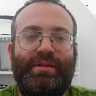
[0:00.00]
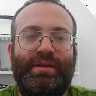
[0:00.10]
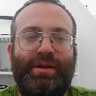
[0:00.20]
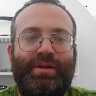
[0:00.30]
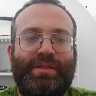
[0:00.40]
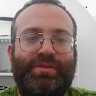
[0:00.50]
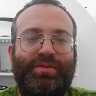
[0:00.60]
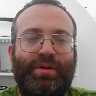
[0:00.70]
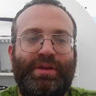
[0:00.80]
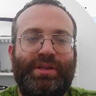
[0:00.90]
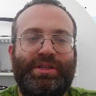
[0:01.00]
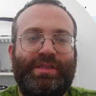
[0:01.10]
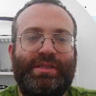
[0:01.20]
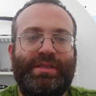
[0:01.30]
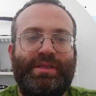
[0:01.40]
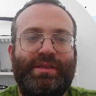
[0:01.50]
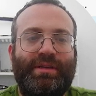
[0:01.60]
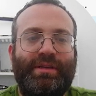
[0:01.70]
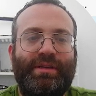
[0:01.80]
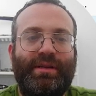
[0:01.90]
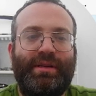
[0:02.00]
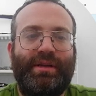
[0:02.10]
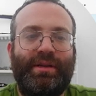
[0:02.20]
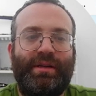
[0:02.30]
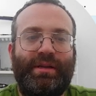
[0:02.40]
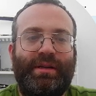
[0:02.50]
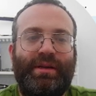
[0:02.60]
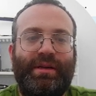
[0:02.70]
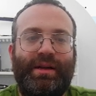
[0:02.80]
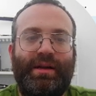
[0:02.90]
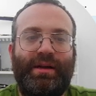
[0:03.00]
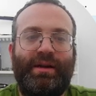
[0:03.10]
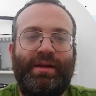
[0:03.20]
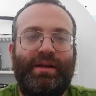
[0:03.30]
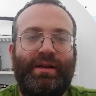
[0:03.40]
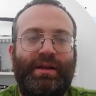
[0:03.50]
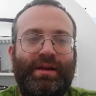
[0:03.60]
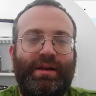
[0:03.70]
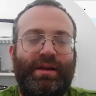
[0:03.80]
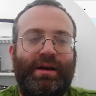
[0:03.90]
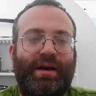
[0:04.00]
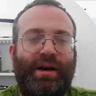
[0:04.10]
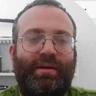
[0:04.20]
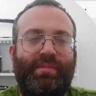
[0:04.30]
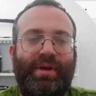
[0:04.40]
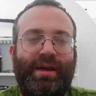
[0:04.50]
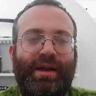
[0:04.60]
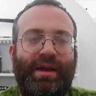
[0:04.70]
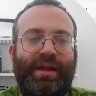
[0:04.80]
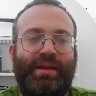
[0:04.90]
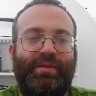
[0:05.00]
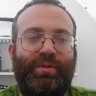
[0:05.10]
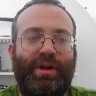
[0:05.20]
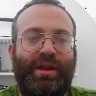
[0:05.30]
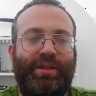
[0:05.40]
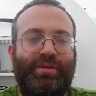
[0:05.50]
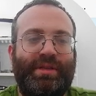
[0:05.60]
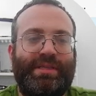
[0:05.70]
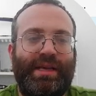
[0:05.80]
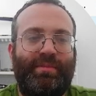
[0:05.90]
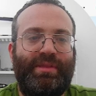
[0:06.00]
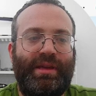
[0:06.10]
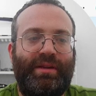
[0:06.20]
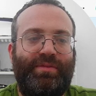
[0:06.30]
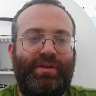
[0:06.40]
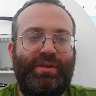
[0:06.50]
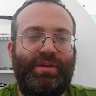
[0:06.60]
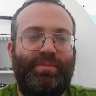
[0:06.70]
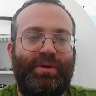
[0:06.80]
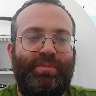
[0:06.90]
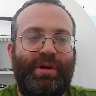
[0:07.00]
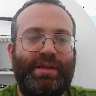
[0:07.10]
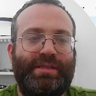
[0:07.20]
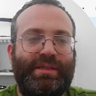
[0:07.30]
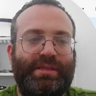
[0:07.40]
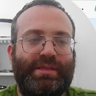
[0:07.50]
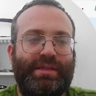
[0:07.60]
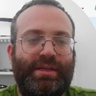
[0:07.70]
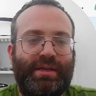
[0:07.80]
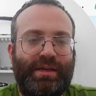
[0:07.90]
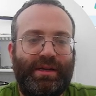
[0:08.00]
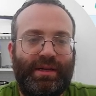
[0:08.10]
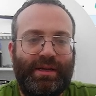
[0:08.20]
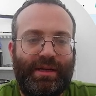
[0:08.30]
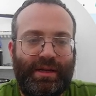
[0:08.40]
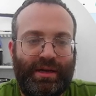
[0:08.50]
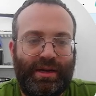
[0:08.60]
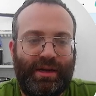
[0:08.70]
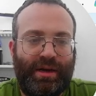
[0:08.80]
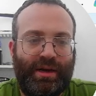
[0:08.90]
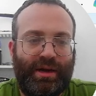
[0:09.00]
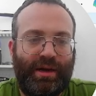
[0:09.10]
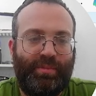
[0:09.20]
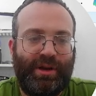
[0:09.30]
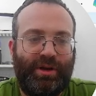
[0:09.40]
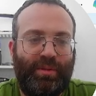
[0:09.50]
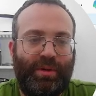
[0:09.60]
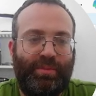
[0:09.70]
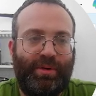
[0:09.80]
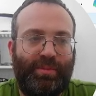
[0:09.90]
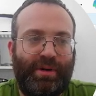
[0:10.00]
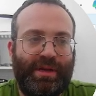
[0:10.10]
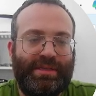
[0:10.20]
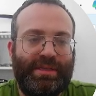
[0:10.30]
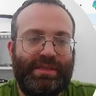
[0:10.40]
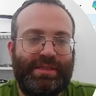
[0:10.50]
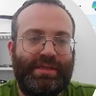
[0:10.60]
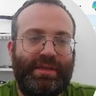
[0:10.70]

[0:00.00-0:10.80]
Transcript: nearest 4 digits. Here, and we're going to do the same thing for the put prices, binomial put prices.